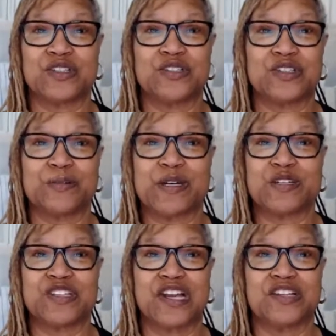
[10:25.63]
use them
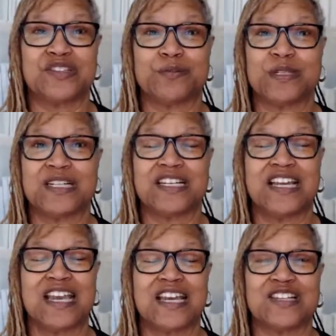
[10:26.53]

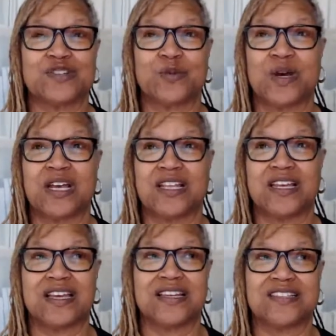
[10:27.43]
interchangeably, as well
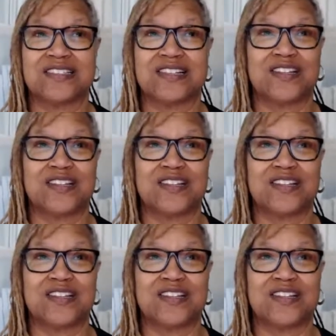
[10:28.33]
as,